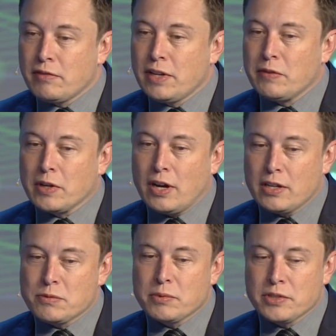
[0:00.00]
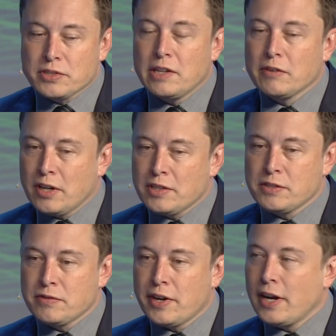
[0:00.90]
of labor cost, because the labor
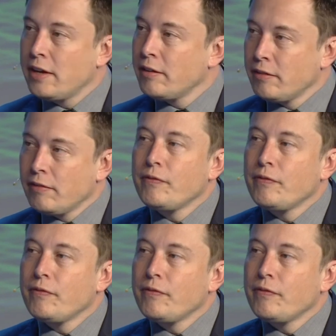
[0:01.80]
cost is very high.